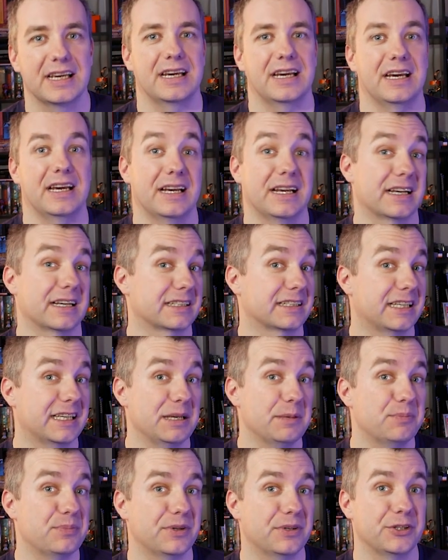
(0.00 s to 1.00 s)
uh,
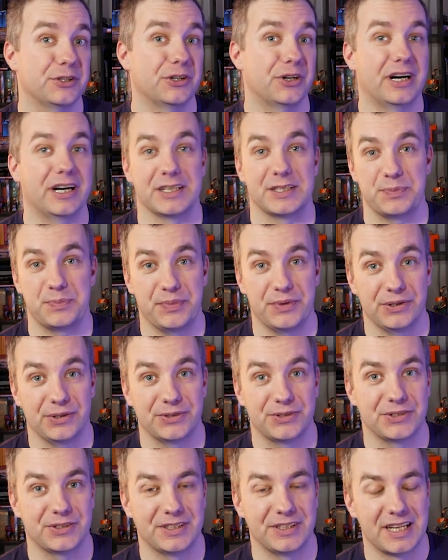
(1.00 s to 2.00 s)
keep your eyes peeled
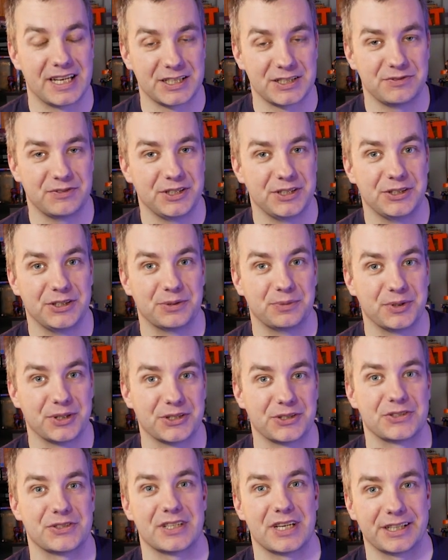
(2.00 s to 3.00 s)
to the next video
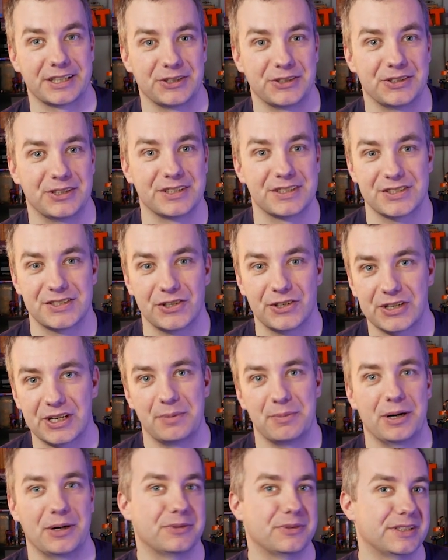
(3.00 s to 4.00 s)
because I'm gonna talk
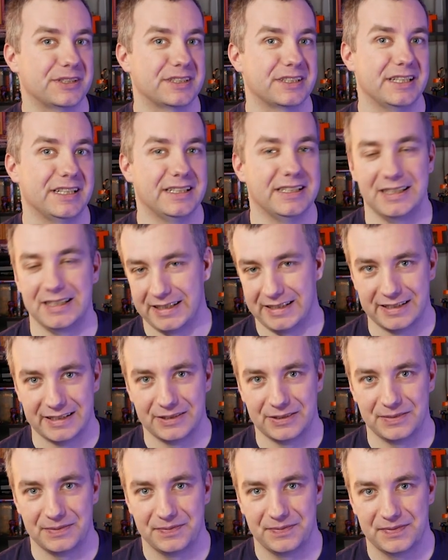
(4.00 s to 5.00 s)
about it in detail.